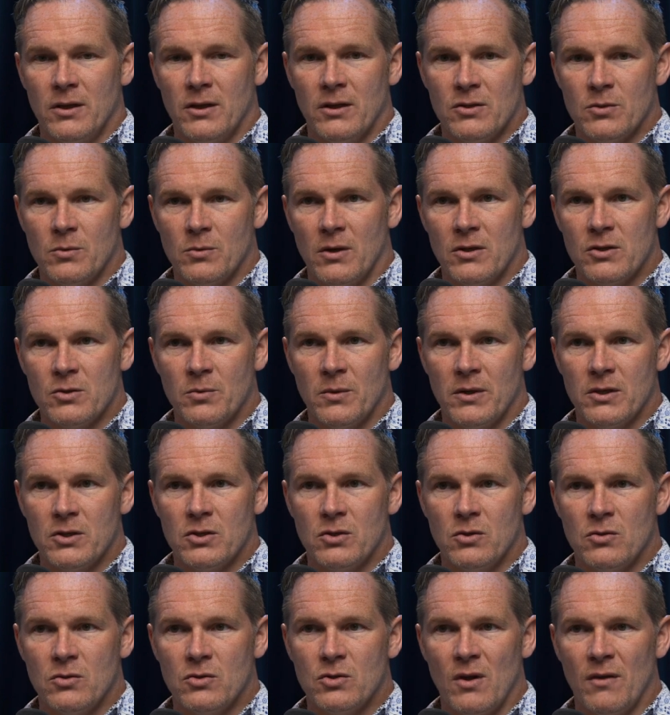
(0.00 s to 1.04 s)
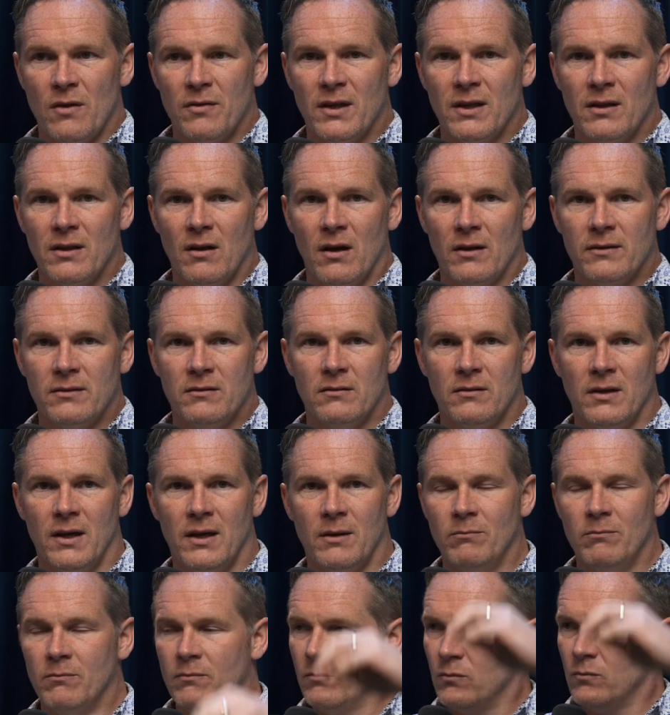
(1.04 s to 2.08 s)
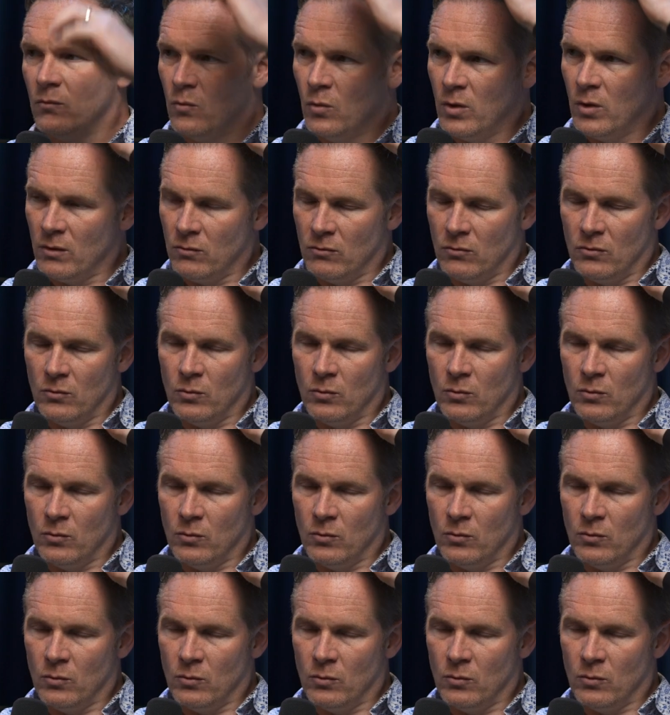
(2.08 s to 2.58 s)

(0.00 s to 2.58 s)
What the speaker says: That's what I switched to. So I think we're